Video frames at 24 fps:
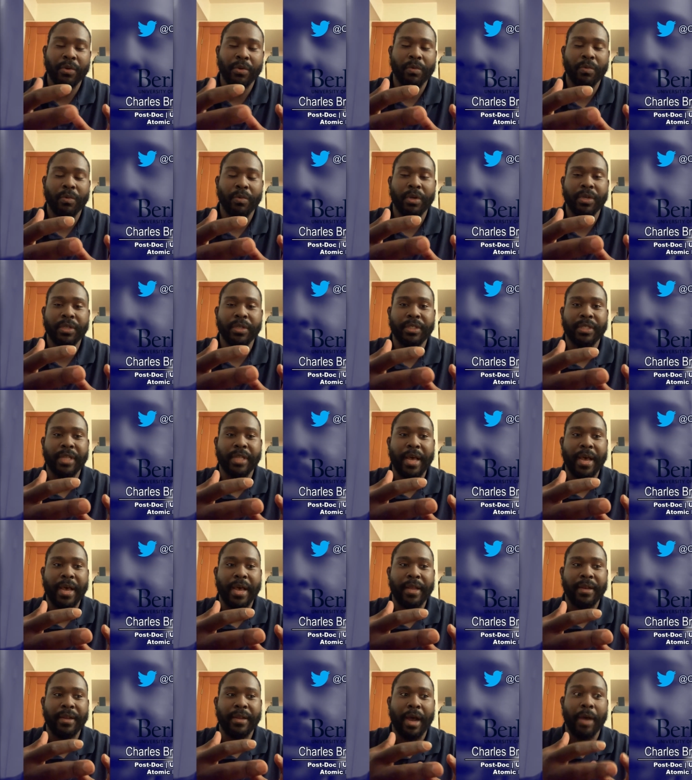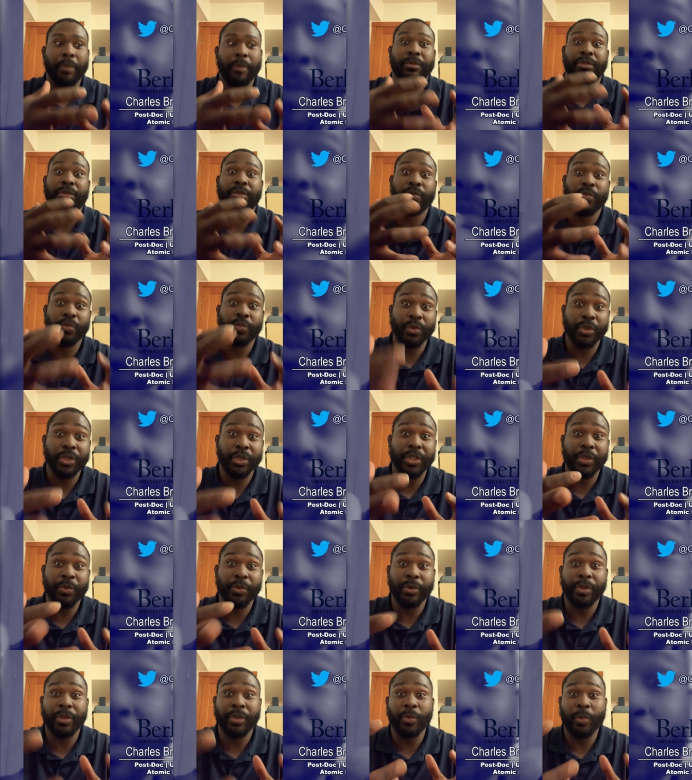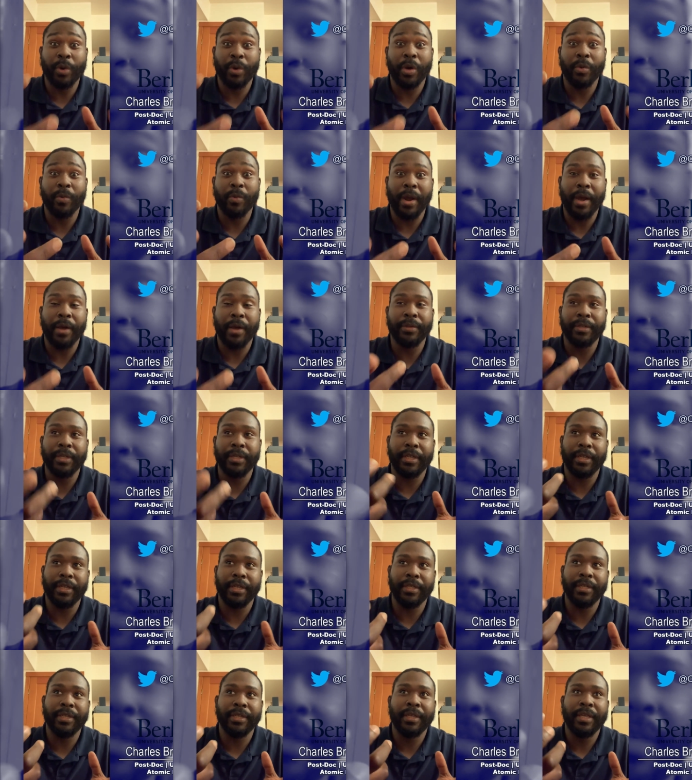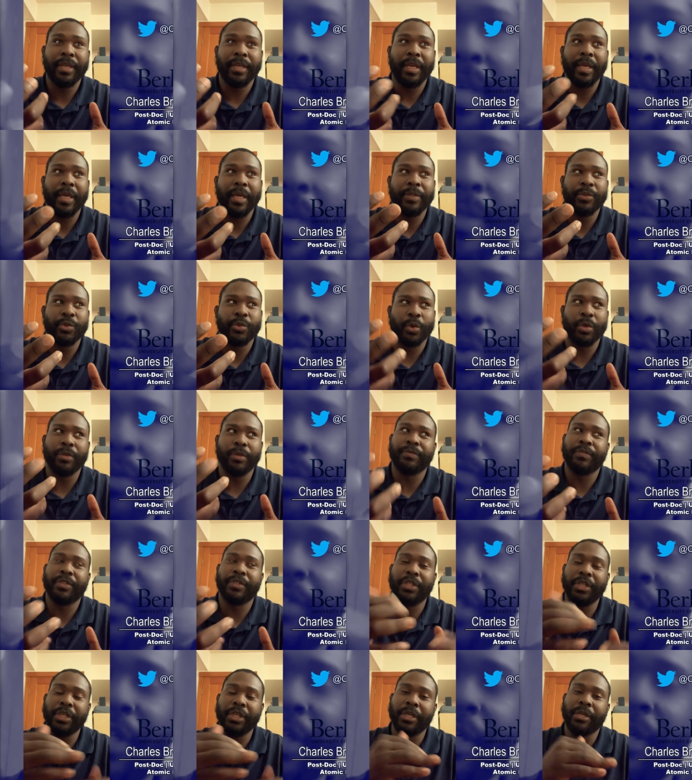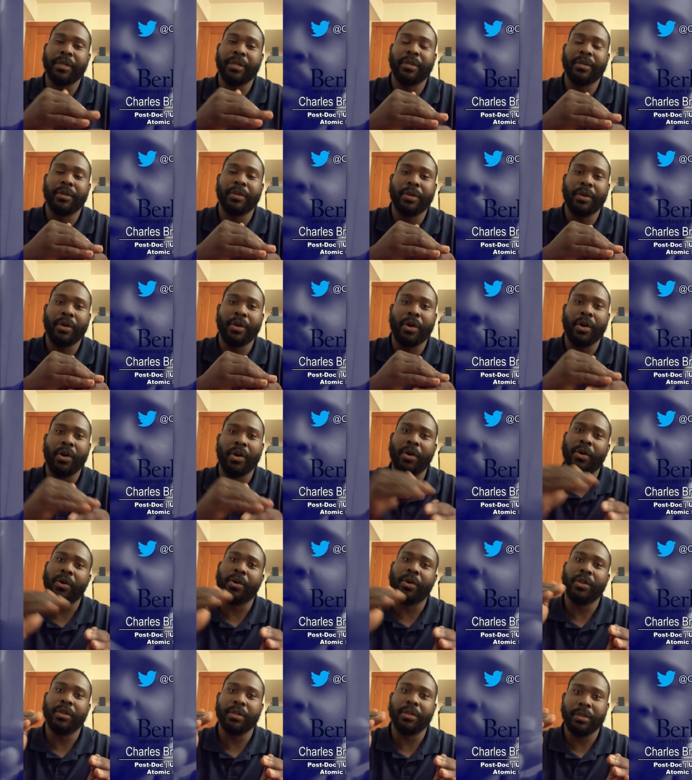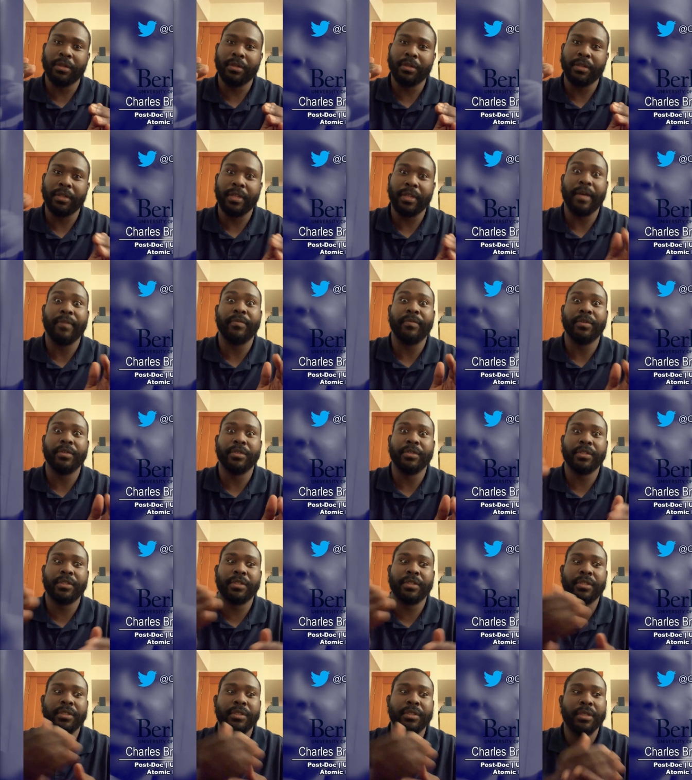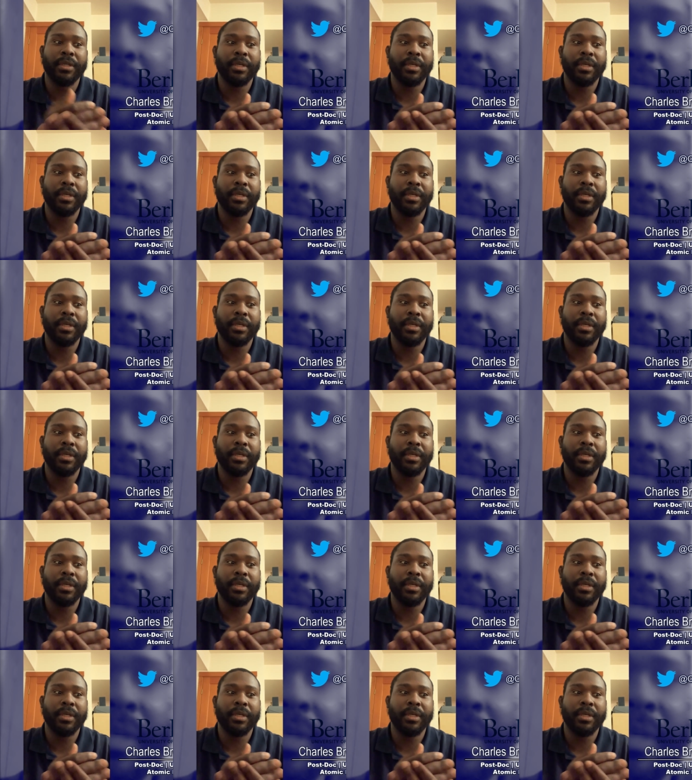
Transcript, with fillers: was that I was really, really well-rounded and, and sort of good on all levels.